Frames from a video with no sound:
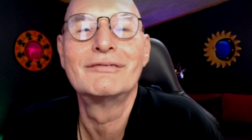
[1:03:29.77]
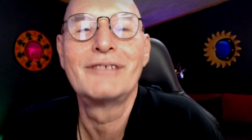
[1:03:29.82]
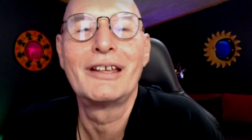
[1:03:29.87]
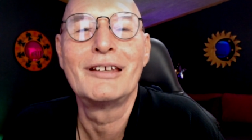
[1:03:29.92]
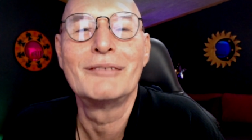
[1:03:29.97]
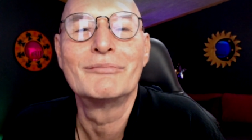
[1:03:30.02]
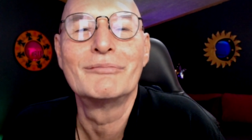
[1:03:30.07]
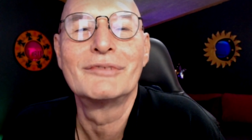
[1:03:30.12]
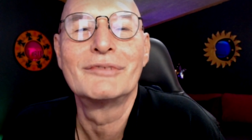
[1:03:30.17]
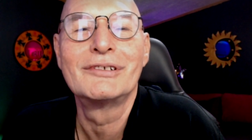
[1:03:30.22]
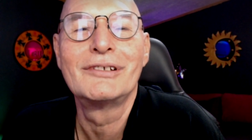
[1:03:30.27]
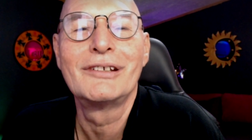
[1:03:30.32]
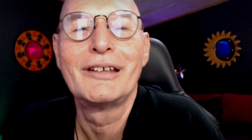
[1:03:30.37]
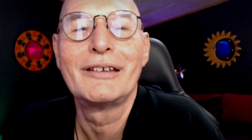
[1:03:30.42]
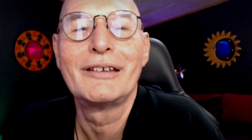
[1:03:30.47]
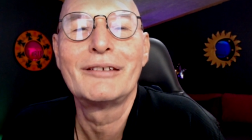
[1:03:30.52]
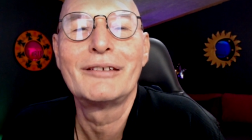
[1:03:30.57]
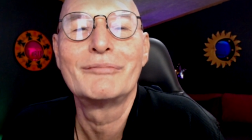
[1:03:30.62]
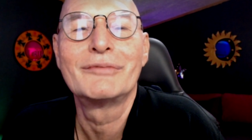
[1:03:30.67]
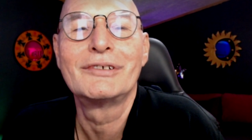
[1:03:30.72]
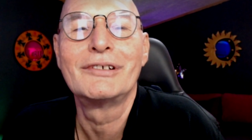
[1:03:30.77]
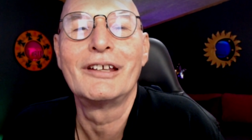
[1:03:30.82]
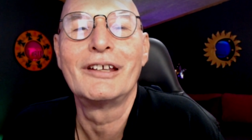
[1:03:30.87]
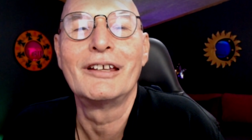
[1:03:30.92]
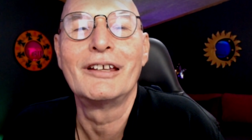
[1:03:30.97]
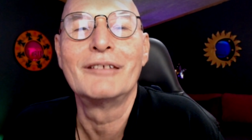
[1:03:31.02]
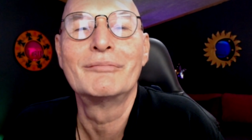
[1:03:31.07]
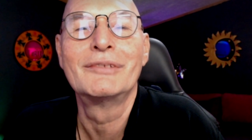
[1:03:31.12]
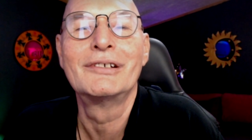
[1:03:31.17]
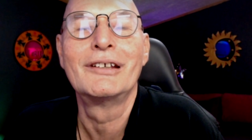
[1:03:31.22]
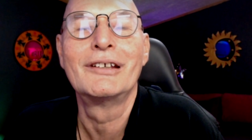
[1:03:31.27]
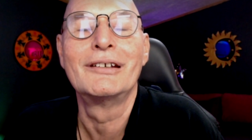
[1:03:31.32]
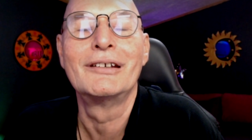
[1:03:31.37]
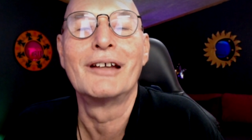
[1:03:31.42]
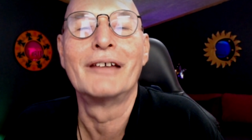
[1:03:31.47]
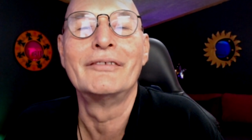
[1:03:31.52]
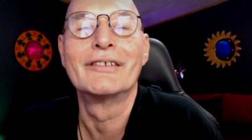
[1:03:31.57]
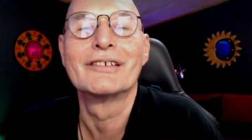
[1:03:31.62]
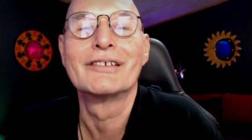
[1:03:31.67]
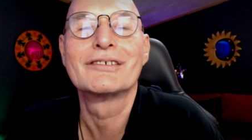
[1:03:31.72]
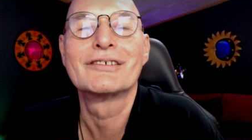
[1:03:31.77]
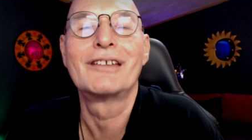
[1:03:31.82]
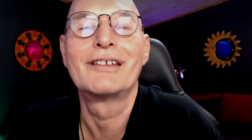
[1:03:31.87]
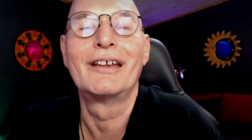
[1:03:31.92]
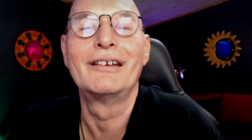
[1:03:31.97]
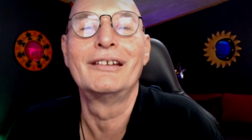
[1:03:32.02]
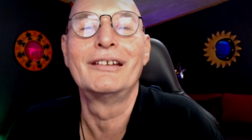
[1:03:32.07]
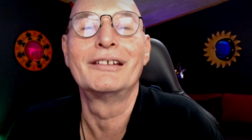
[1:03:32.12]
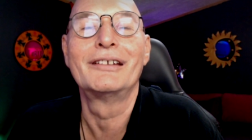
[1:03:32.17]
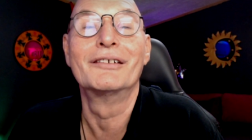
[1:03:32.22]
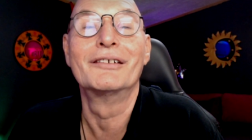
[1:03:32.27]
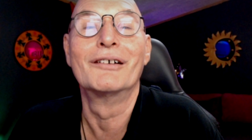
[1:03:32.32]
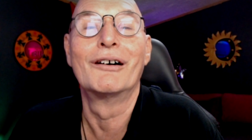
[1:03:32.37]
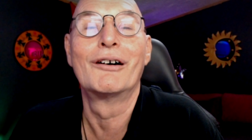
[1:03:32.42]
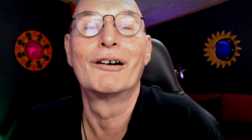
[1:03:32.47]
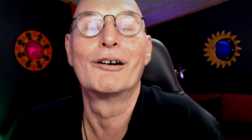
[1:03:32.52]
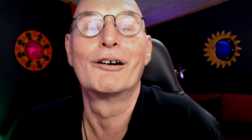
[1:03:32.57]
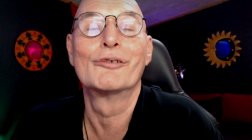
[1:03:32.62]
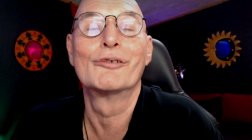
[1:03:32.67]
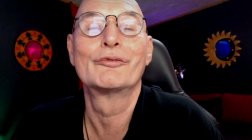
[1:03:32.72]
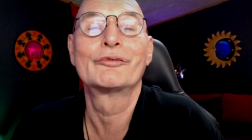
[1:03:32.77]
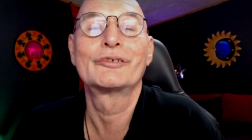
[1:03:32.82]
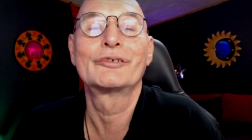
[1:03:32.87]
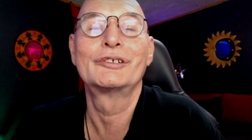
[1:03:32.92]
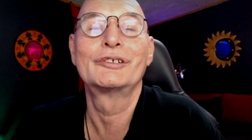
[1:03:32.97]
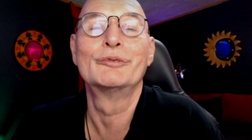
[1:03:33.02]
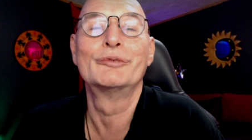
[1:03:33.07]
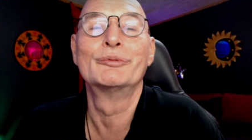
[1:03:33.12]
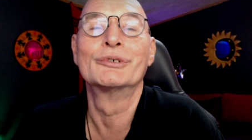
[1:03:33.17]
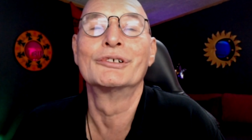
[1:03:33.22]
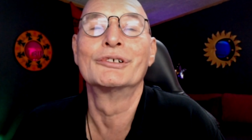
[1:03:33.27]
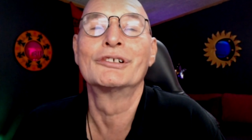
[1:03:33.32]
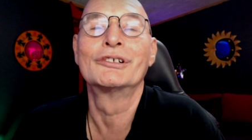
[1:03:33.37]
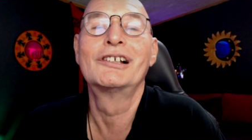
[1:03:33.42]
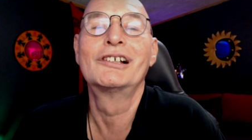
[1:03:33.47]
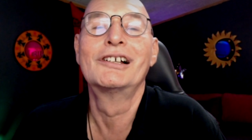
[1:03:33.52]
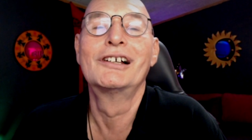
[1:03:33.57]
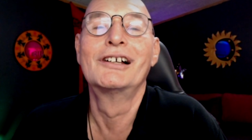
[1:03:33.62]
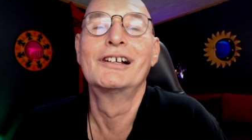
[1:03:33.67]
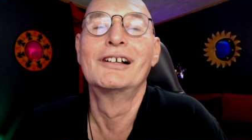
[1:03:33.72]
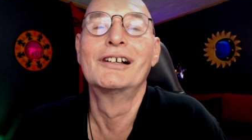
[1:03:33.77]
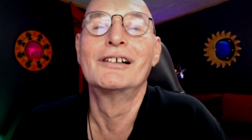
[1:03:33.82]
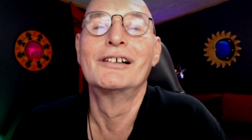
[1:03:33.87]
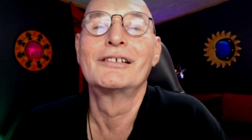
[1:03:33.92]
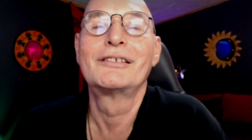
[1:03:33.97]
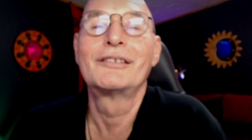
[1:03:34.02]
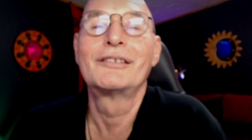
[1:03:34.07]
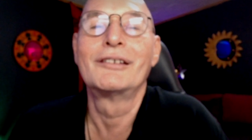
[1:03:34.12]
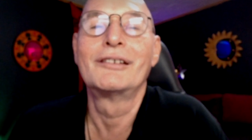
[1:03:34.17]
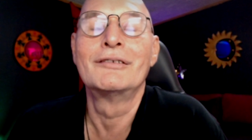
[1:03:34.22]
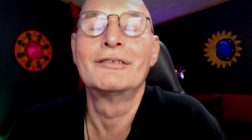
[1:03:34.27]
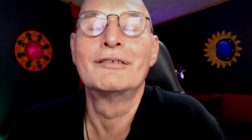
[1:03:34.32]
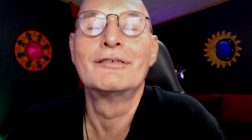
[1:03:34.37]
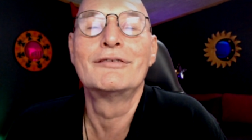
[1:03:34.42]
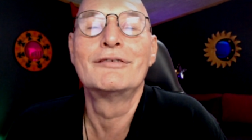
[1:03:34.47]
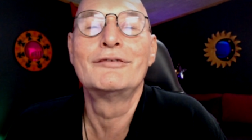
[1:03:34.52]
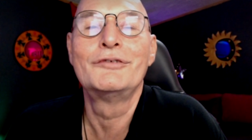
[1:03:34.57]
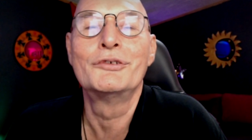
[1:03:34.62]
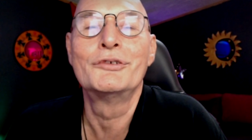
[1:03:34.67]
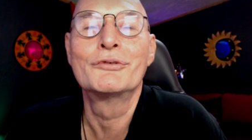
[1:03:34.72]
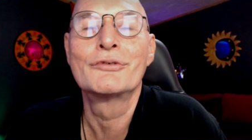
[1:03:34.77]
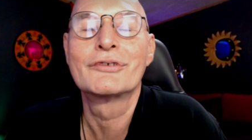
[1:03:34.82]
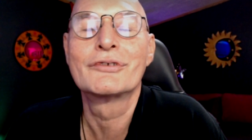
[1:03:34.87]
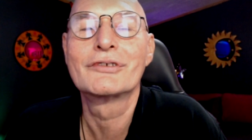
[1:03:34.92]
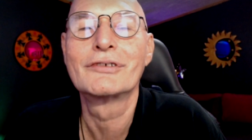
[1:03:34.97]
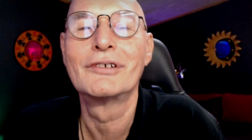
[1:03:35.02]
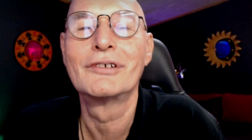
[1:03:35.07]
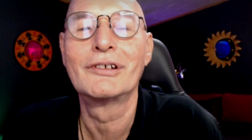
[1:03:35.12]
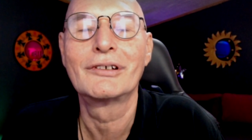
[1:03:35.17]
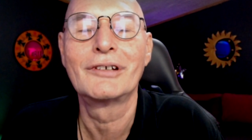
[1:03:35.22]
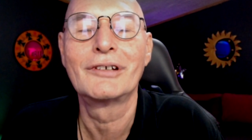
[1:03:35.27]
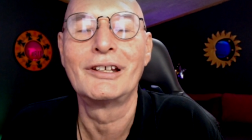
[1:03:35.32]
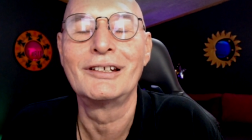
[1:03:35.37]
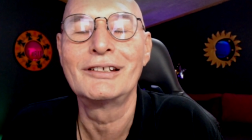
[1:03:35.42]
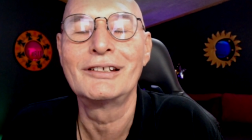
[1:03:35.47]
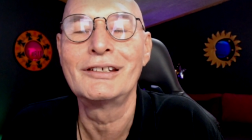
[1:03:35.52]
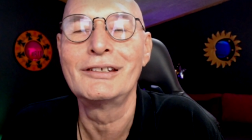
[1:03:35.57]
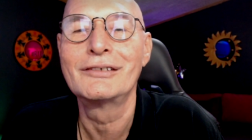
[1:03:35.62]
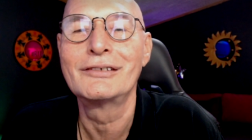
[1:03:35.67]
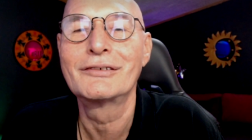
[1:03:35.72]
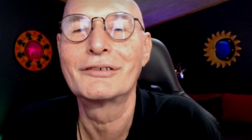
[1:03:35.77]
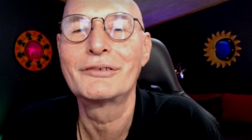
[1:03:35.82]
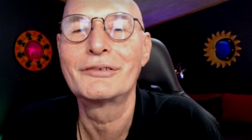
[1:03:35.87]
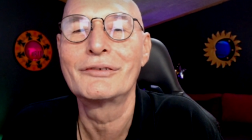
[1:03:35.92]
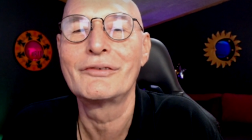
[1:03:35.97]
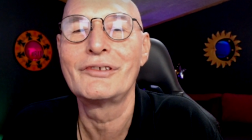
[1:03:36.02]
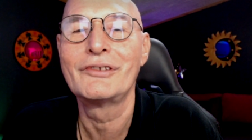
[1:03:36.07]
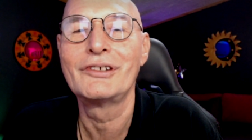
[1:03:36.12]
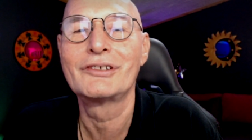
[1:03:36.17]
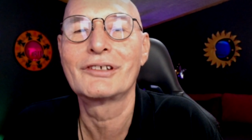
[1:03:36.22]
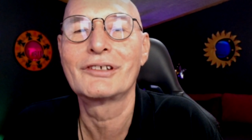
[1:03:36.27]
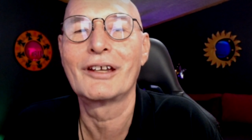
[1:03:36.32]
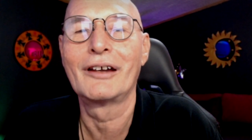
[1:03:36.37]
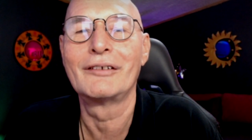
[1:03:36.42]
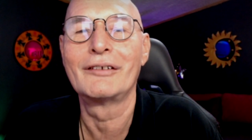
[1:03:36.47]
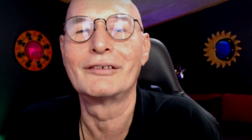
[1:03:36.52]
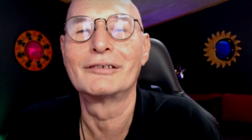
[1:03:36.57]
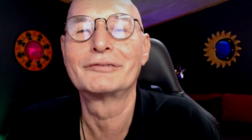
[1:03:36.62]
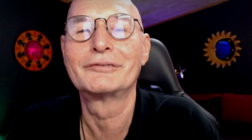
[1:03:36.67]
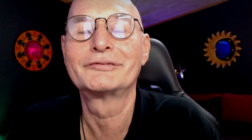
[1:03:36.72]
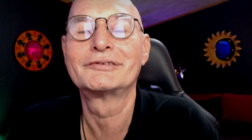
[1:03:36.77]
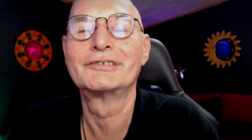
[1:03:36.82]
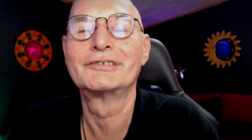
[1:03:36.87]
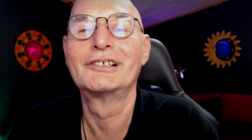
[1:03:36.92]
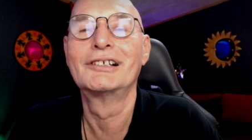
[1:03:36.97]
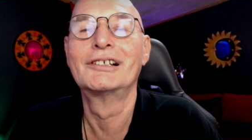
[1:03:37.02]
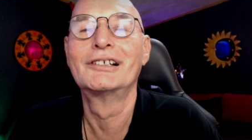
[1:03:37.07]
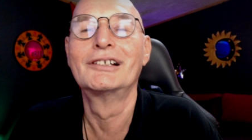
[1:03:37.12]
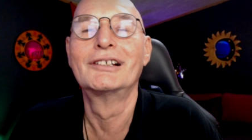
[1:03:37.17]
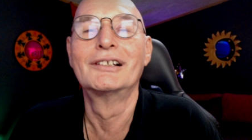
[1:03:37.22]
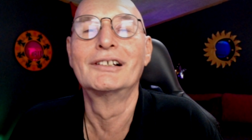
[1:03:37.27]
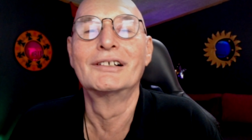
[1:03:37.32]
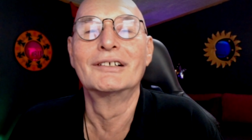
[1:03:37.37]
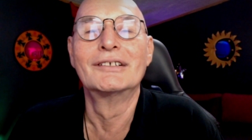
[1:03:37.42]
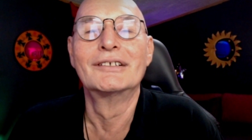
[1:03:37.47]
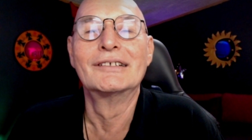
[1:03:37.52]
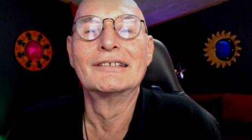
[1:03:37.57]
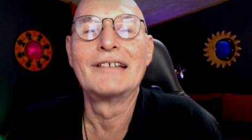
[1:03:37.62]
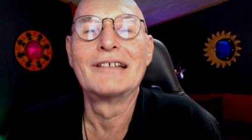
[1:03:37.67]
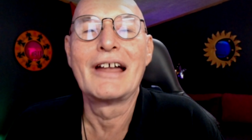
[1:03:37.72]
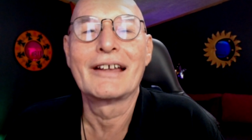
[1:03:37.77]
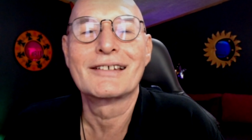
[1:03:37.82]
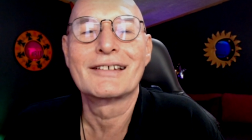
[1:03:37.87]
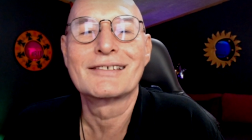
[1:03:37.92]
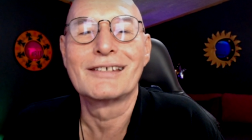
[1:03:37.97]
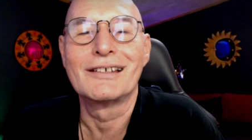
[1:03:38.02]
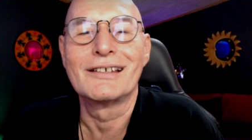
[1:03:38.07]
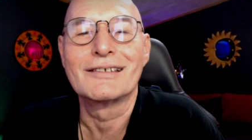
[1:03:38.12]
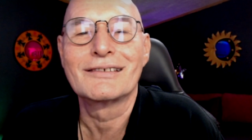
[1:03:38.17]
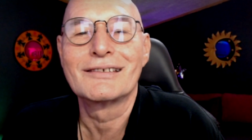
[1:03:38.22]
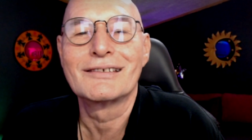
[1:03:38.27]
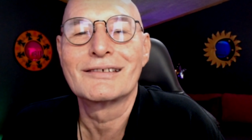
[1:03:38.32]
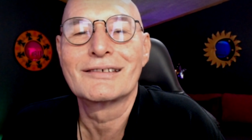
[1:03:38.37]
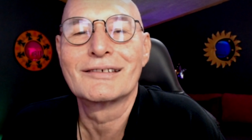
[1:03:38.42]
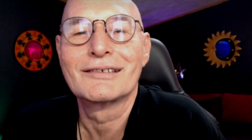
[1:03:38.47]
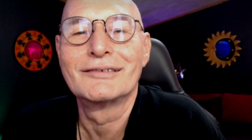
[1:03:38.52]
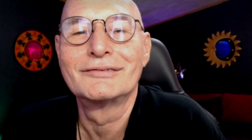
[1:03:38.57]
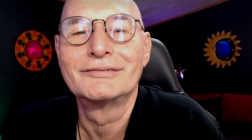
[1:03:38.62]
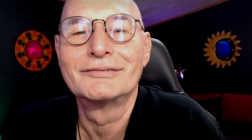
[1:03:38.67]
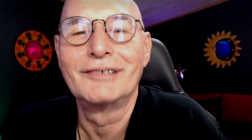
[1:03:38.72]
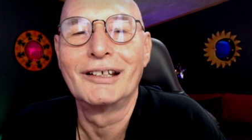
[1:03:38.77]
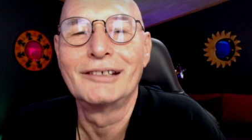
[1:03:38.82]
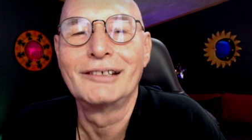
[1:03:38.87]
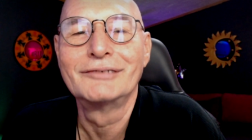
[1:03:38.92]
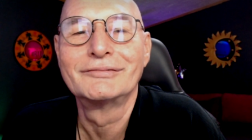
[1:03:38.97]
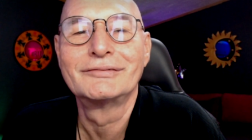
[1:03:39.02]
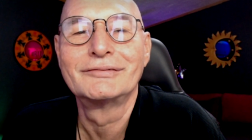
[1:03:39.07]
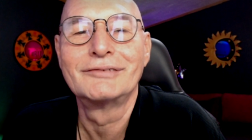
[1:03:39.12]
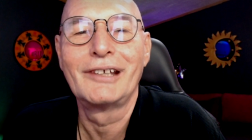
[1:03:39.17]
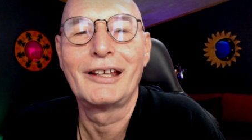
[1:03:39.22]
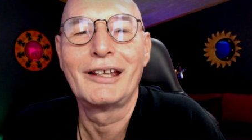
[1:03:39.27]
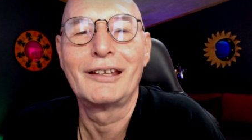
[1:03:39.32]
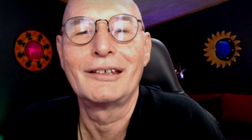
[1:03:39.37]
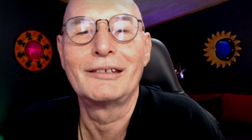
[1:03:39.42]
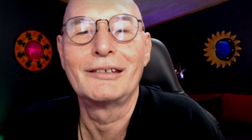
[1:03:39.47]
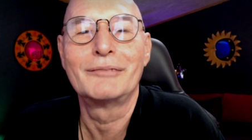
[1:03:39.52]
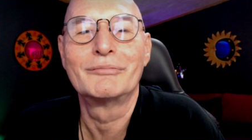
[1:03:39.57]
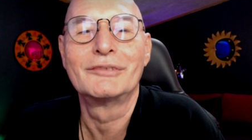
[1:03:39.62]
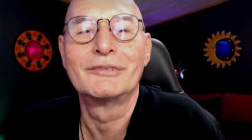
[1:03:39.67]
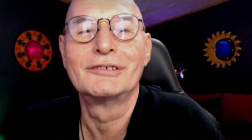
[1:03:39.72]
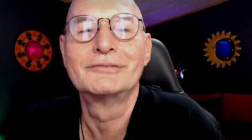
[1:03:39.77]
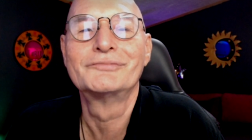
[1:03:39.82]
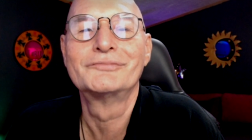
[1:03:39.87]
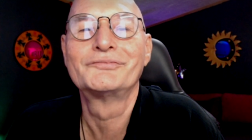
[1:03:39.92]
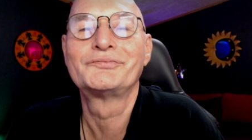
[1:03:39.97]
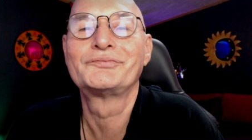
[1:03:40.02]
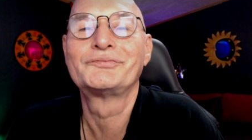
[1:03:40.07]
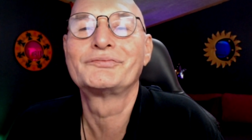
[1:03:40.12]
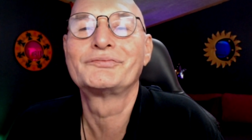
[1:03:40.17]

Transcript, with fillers: amen, amen, amen, and understanding, you know, how free will can use, can lead to these kind of excesses, right? Amen.